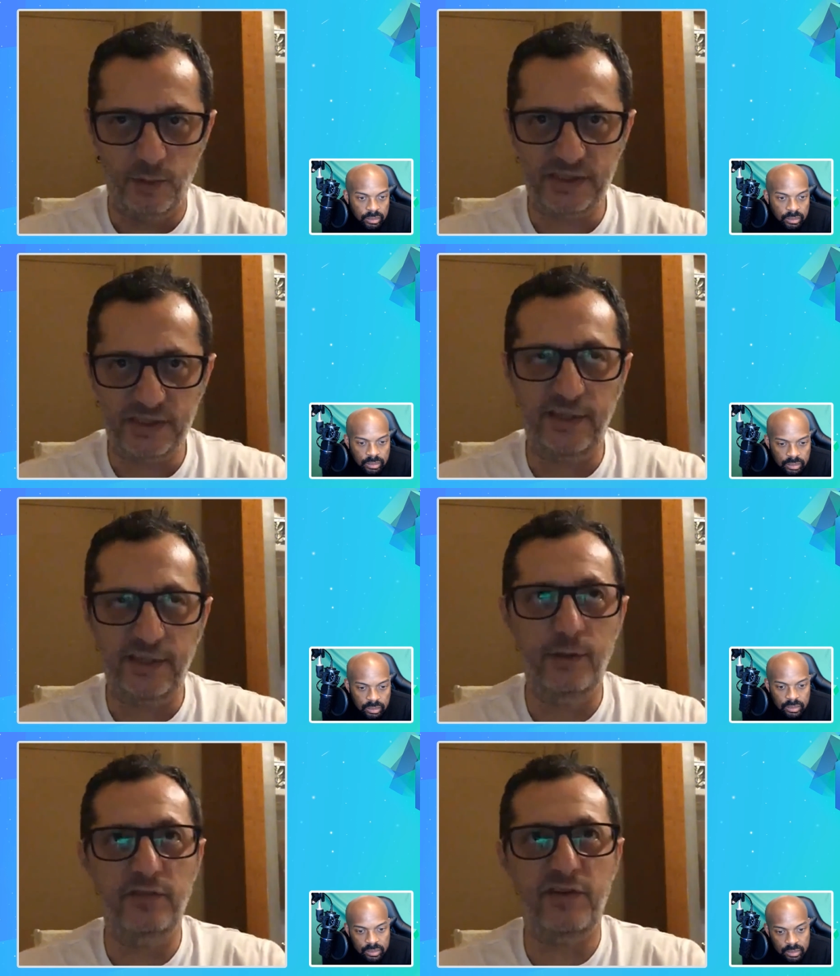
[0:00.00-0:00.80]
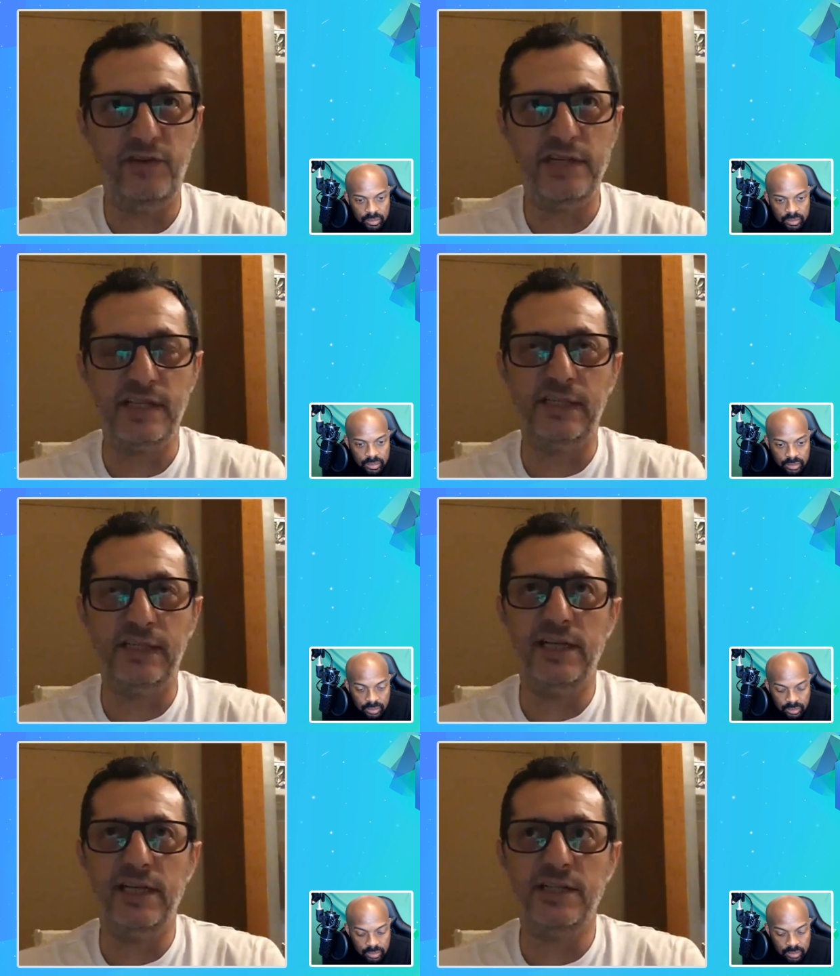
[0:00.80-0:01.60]
Speaker 1: We started Uniface
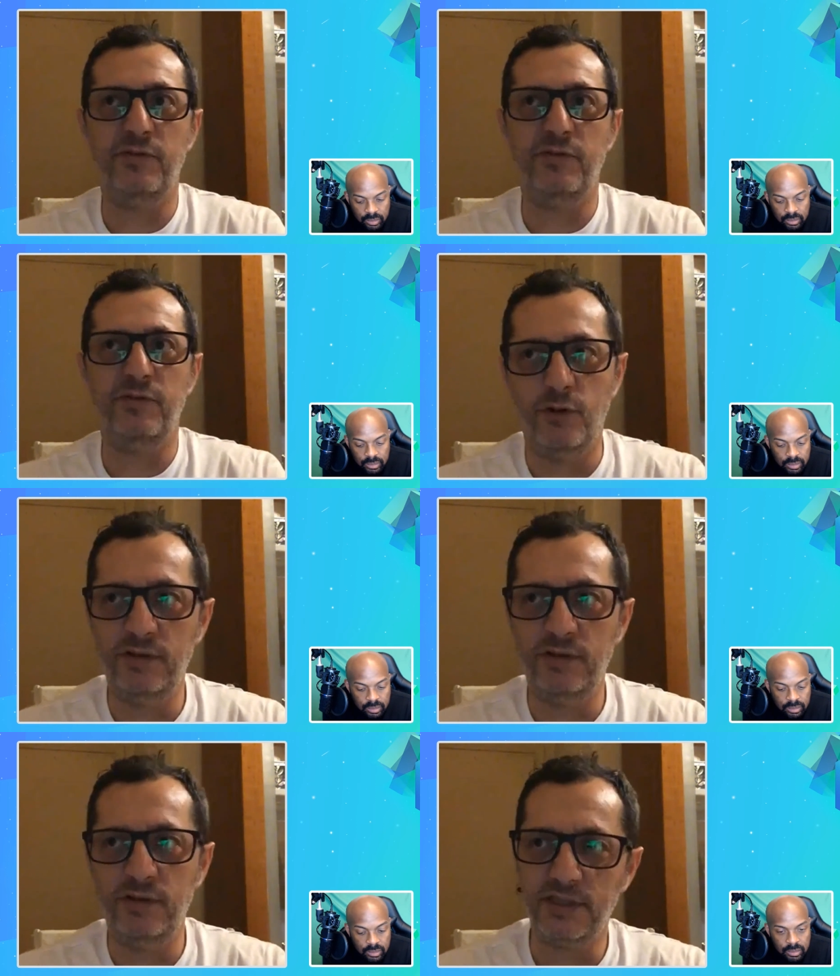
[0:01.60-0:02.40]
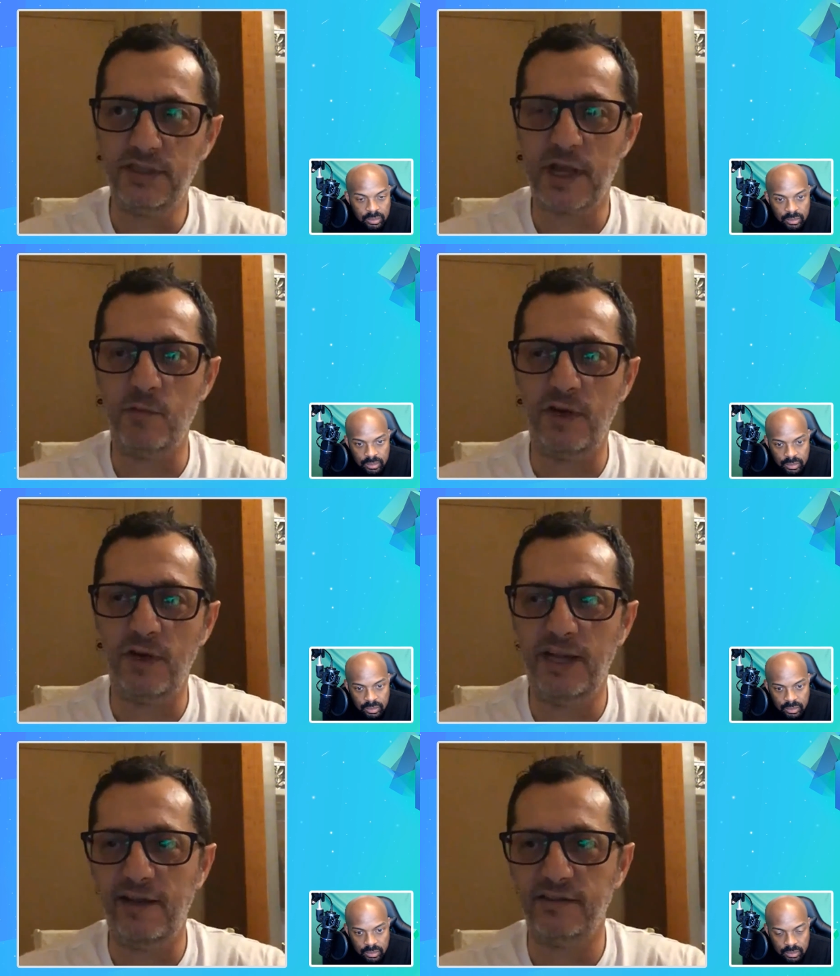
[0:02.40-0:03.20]
eight years before.
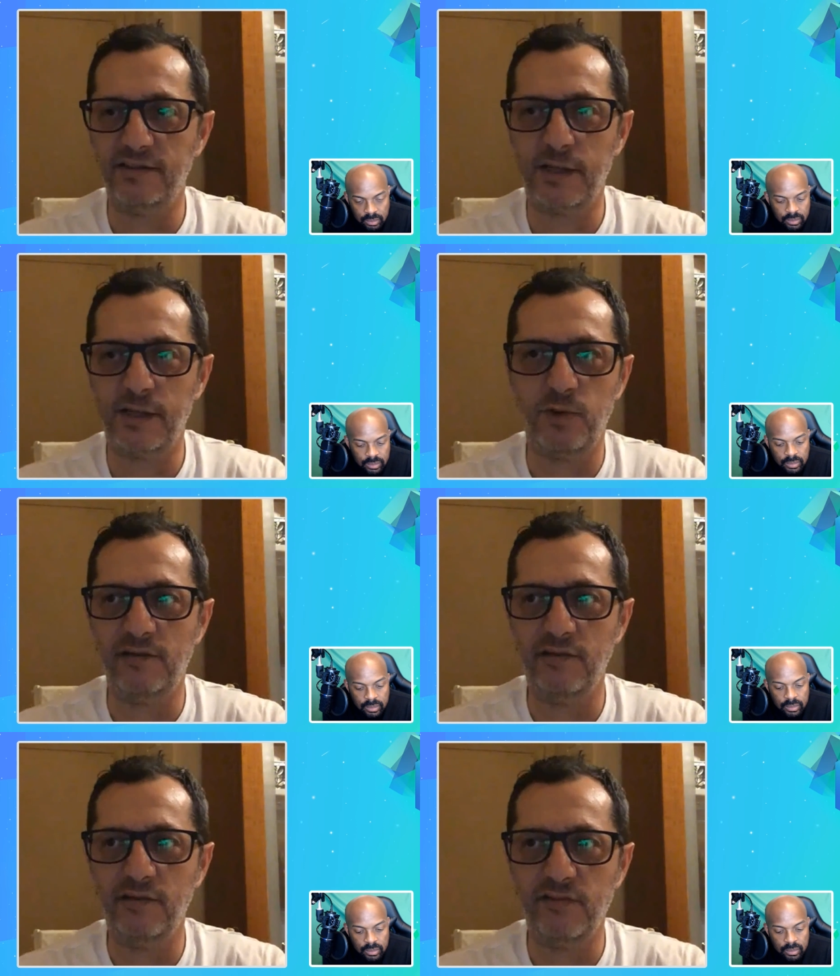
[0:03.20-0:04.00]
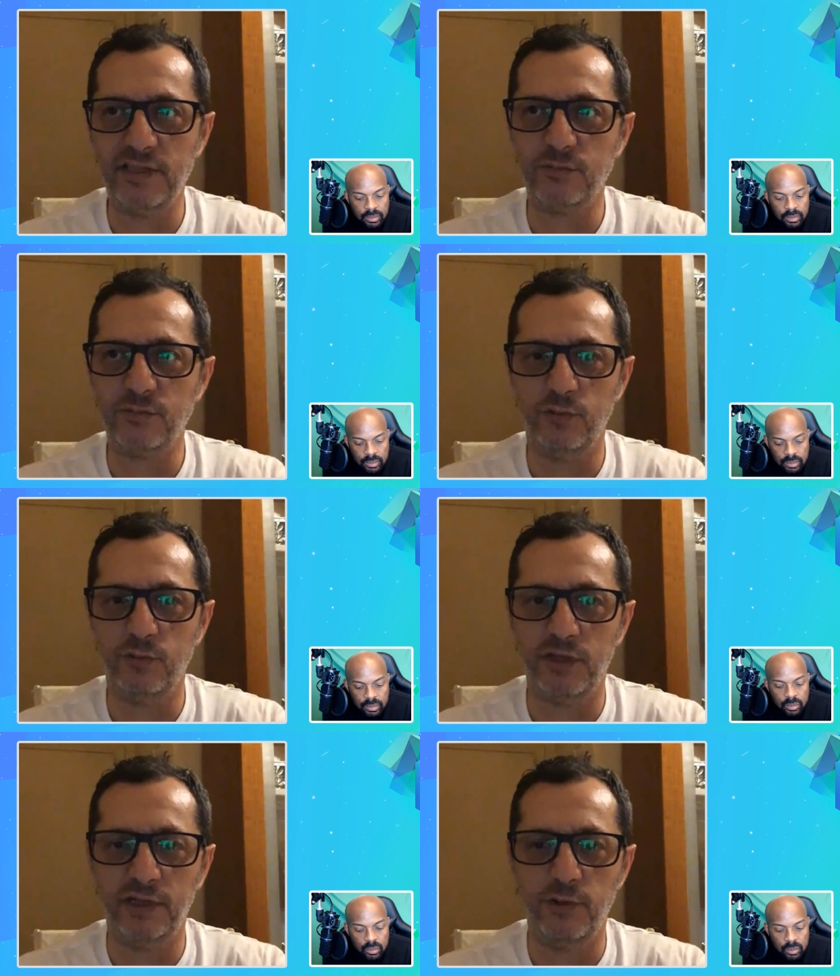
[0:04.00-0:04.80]
Someone here, someone here in Greece was
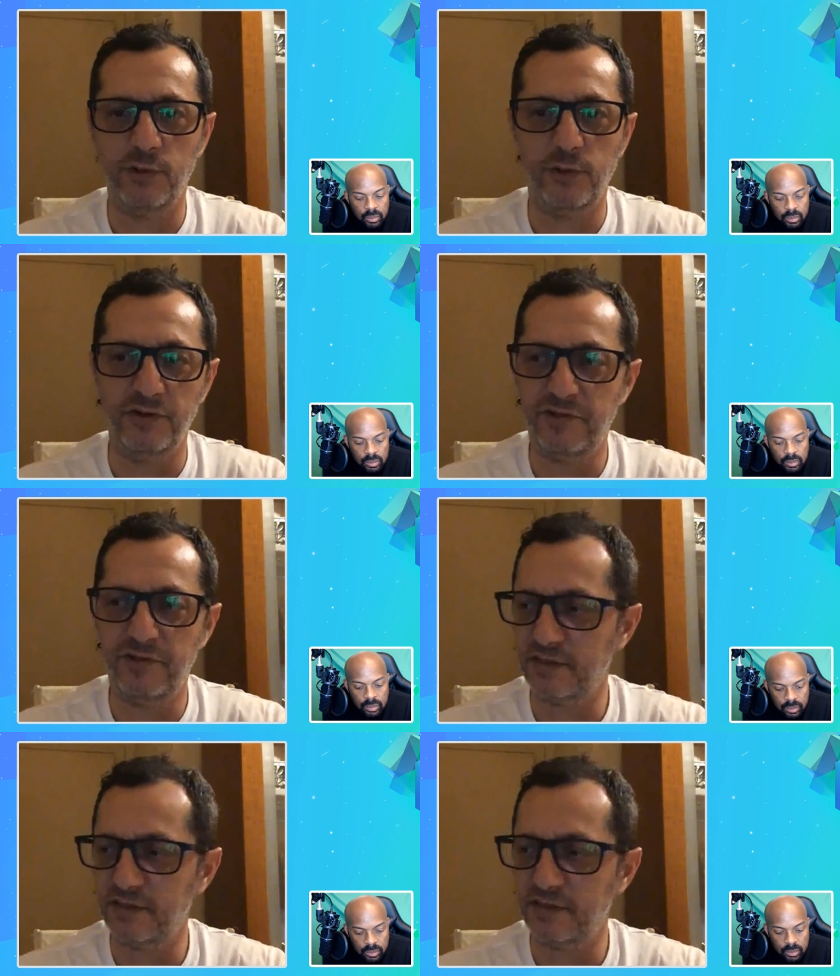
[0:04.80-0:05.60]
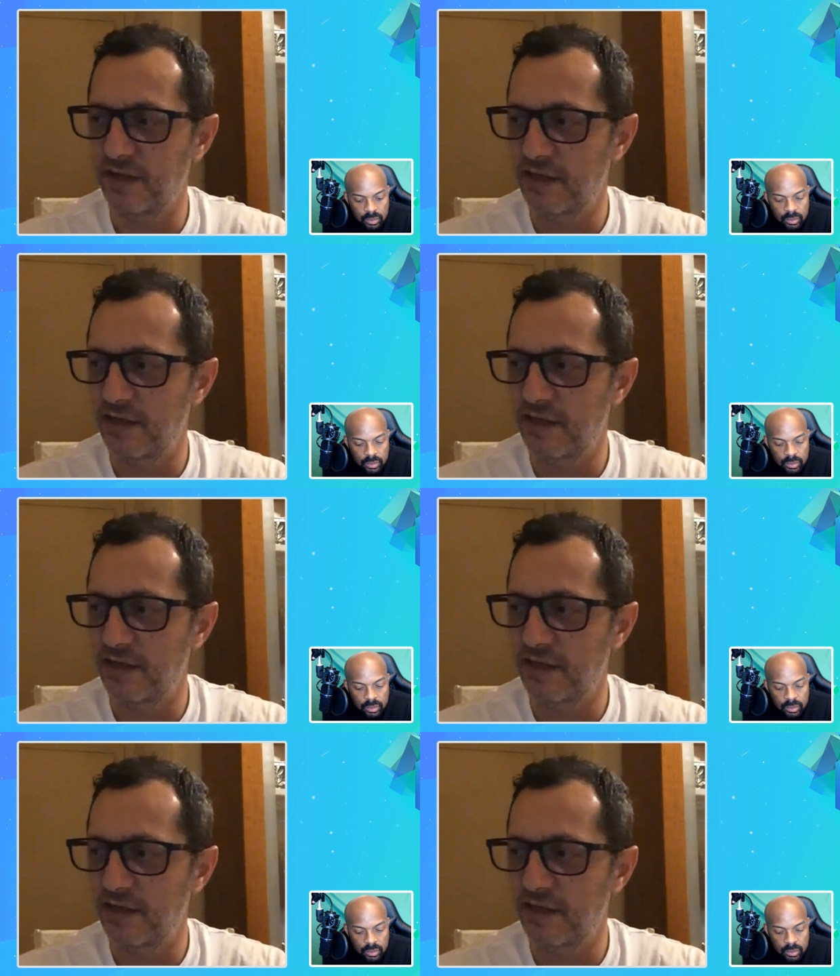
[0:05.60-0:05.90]
working with Uniface.